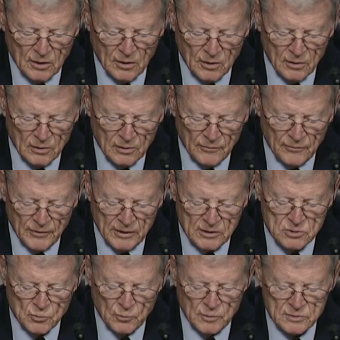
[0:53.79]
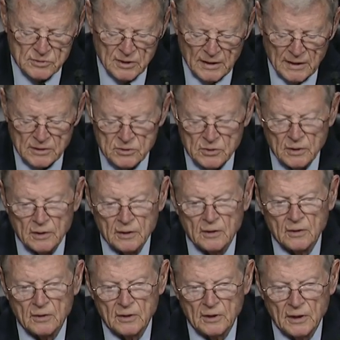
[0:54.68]
our defense was
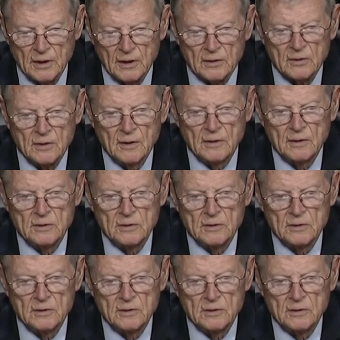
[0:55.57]
actually cut